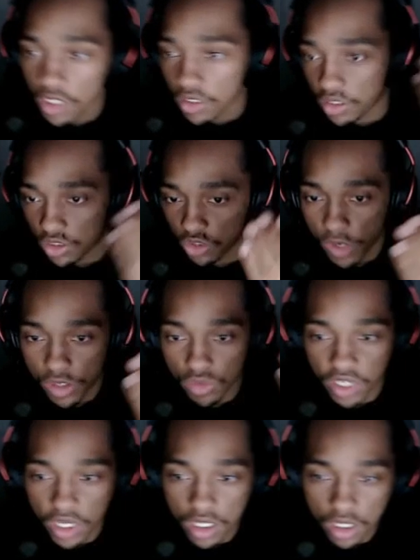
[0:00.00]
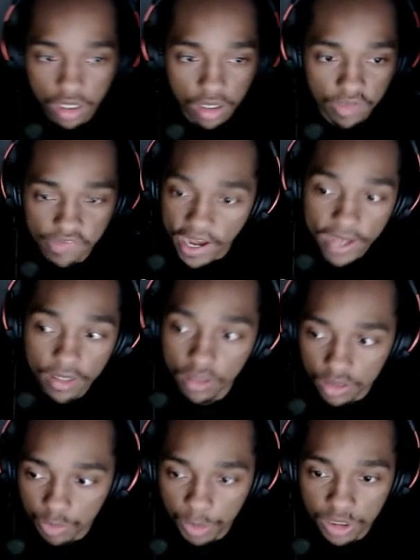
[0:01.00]
This is where you take a
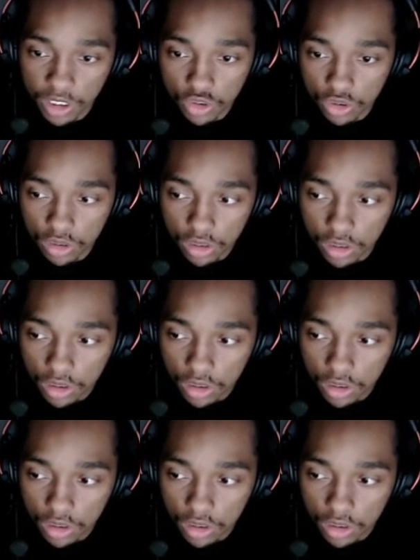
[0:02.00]
Silas potentially.